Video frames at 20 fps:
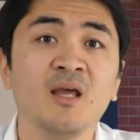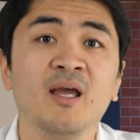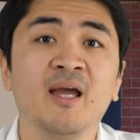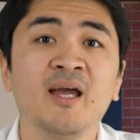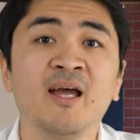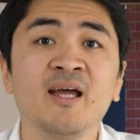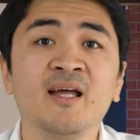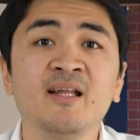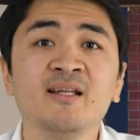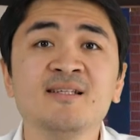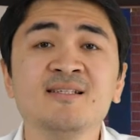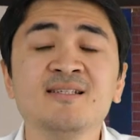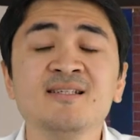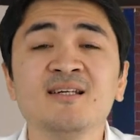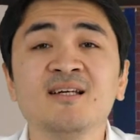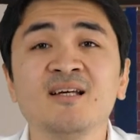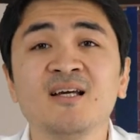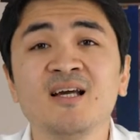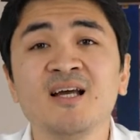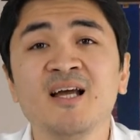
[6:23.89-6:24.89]
And
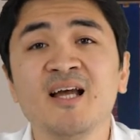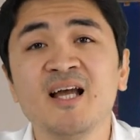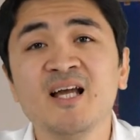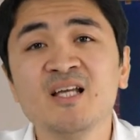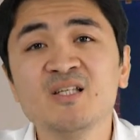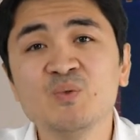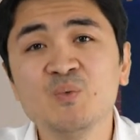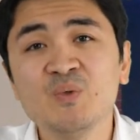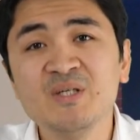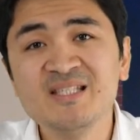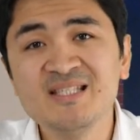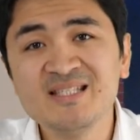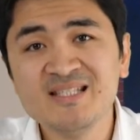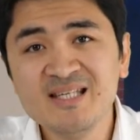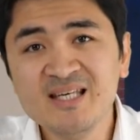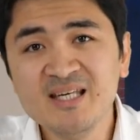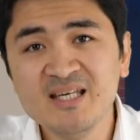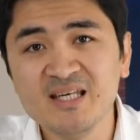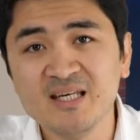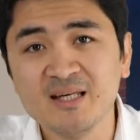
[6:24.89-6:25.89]
as we
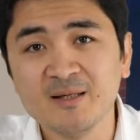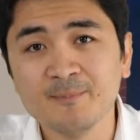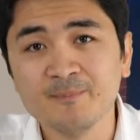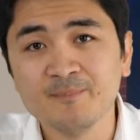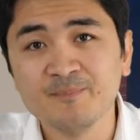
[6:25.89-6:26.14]
see,